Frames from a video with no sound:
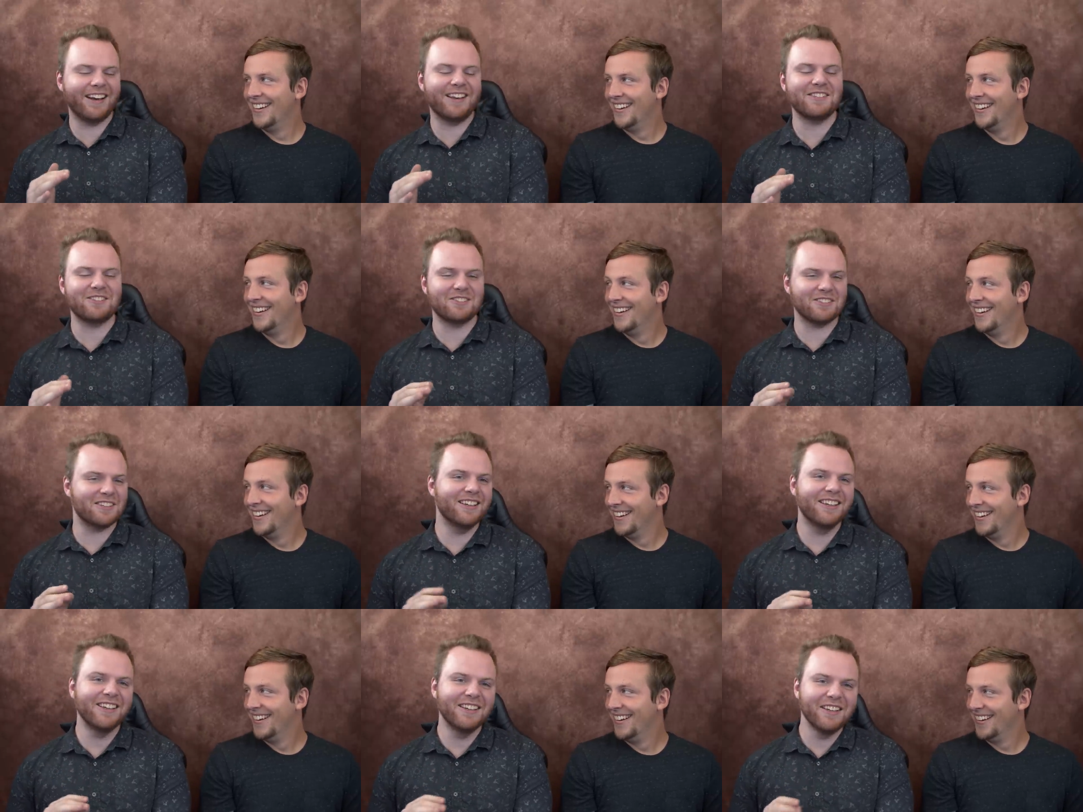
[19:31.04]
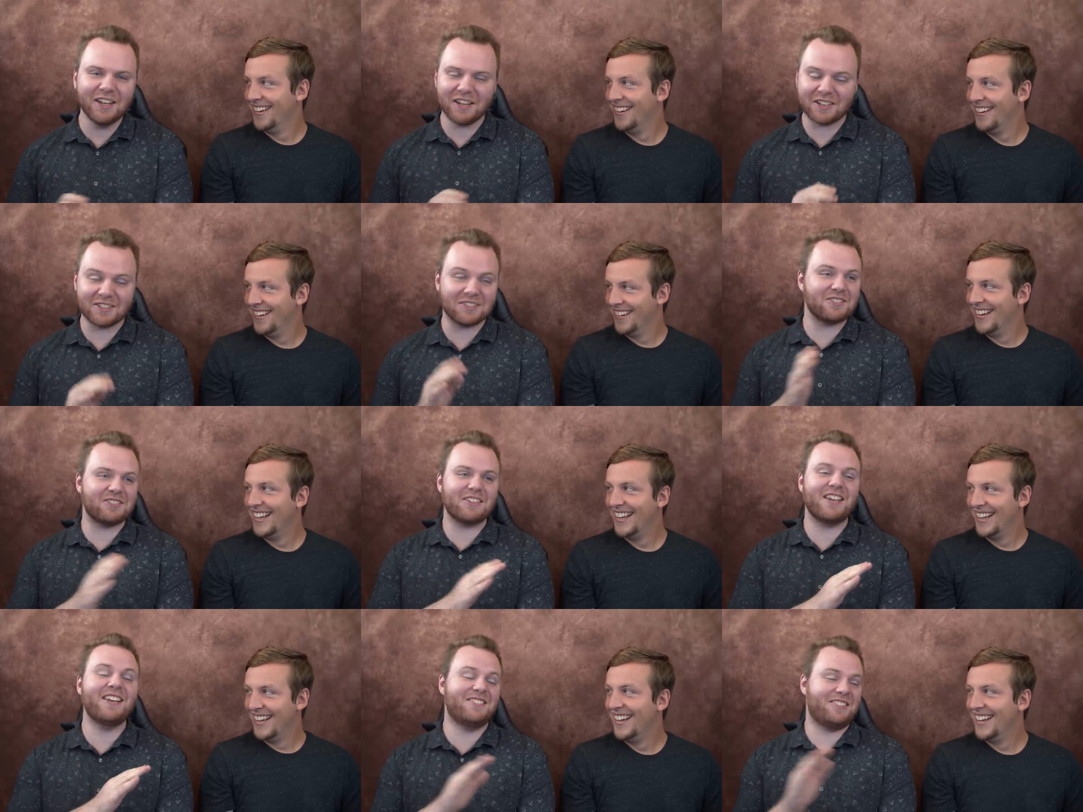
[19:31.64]
Speaker 1: and it's
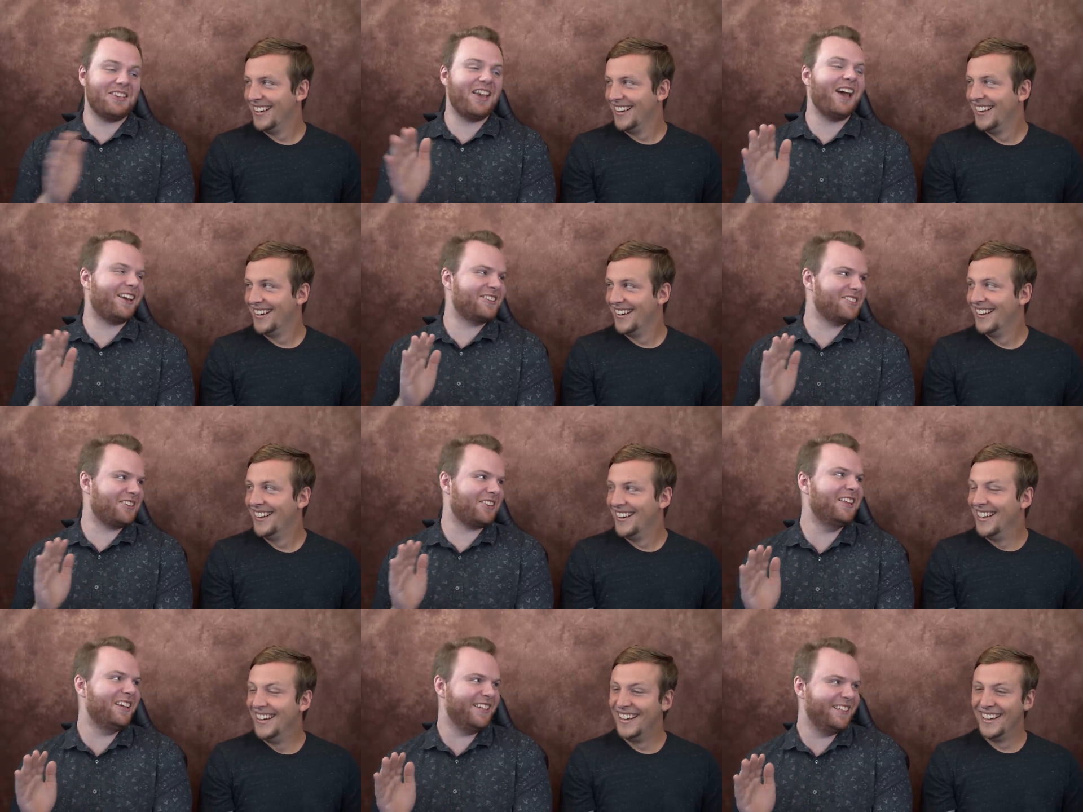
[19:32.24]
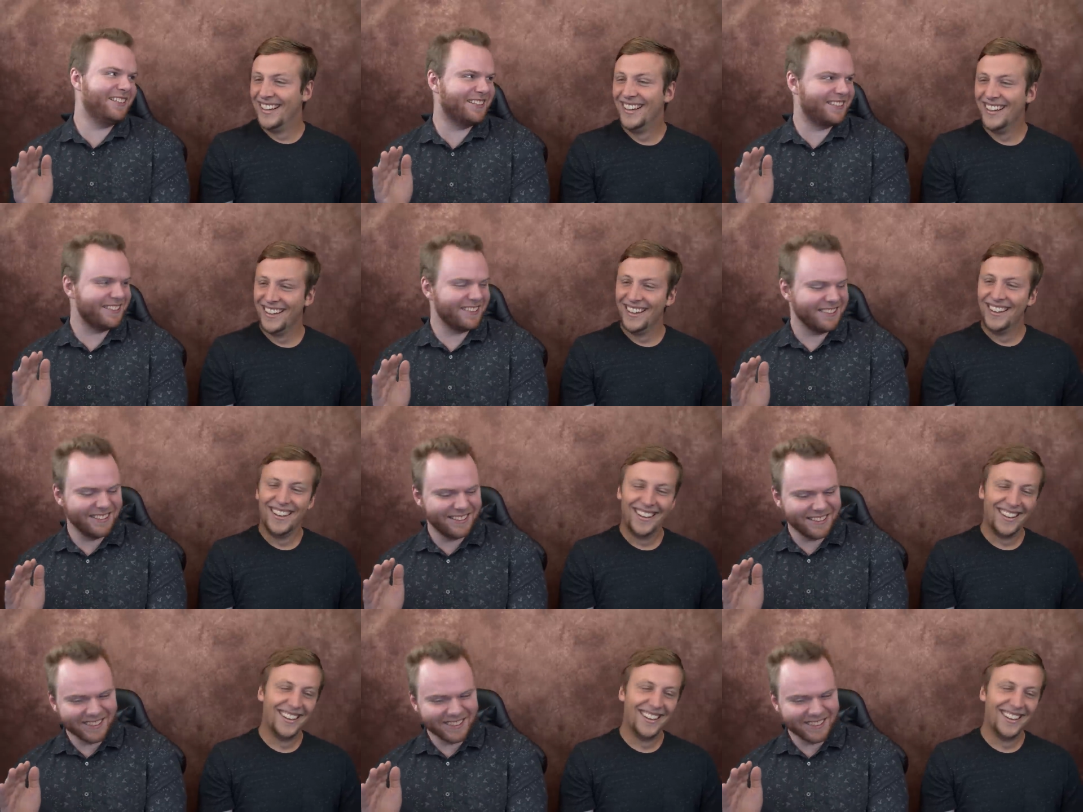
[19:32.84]
it's, it's excellent.